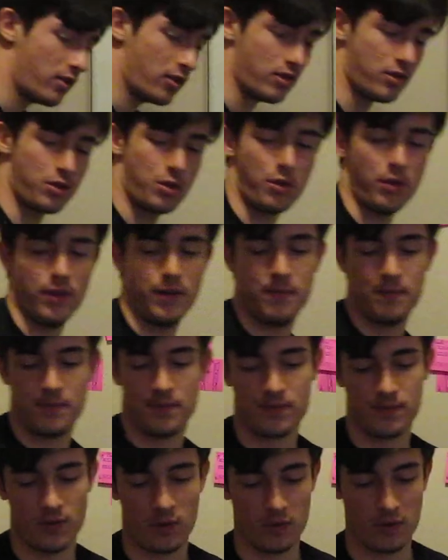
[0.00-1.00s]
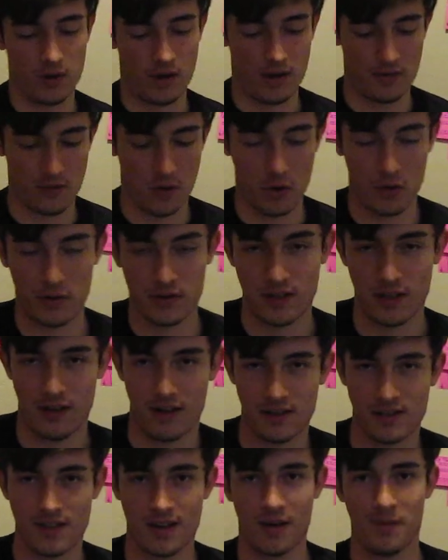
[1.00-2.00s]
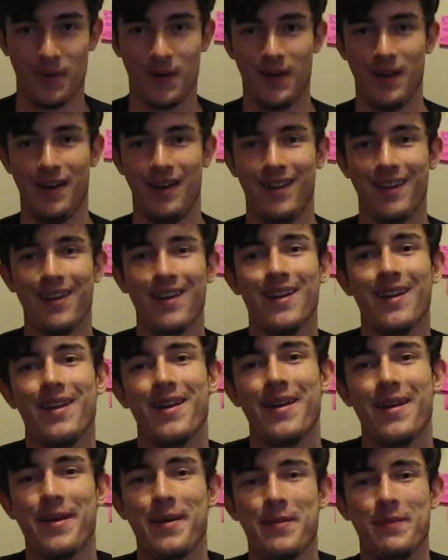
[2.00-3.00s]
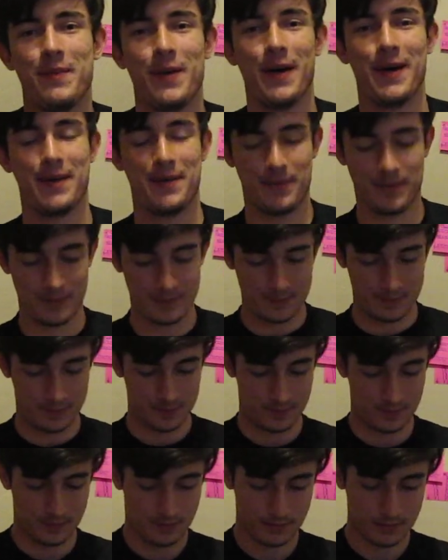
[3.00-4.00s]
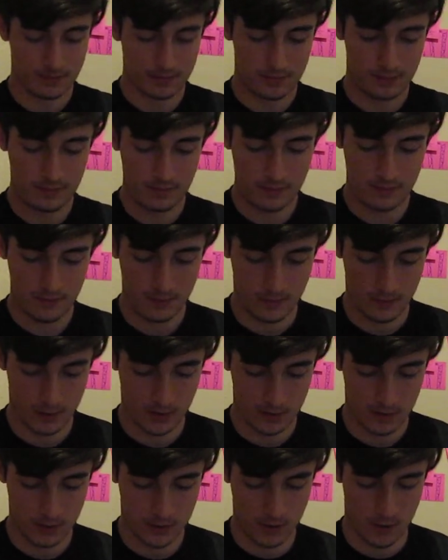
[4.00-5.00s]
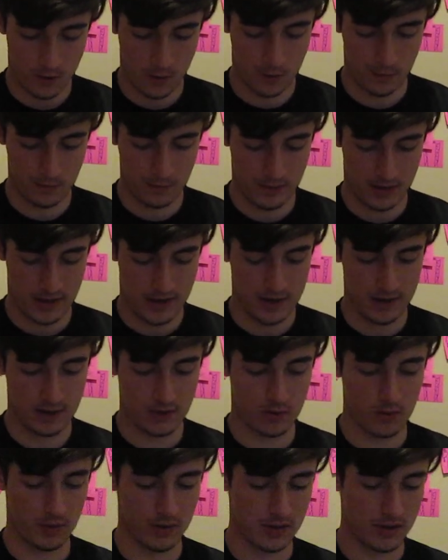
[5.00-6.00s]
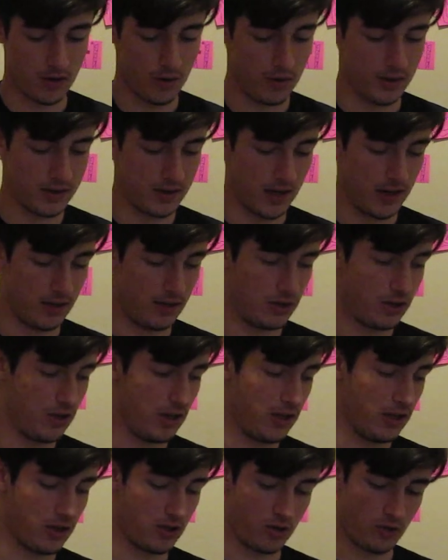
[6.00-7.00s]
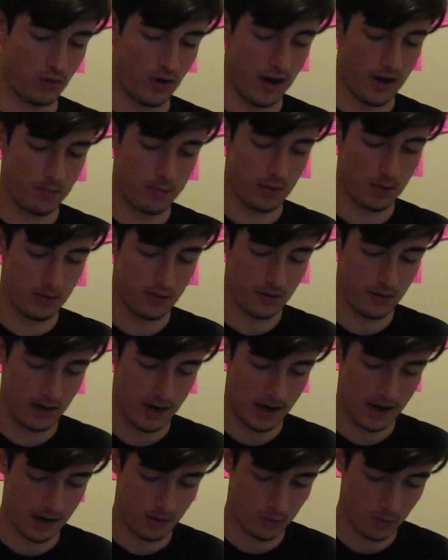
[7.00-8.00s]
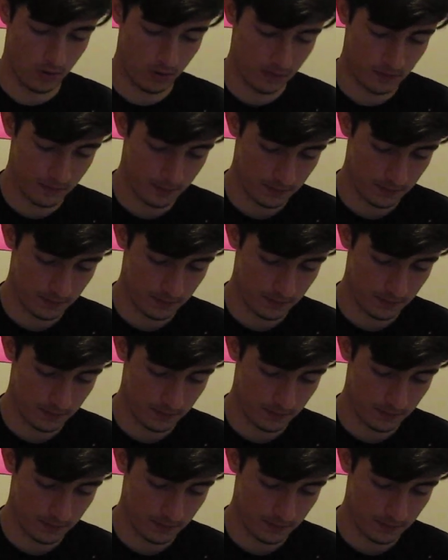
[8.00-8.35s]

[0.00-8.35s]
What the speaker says: just so that we don't have all the dogs coming in. But, so, he is what's known as a G-stripe animal.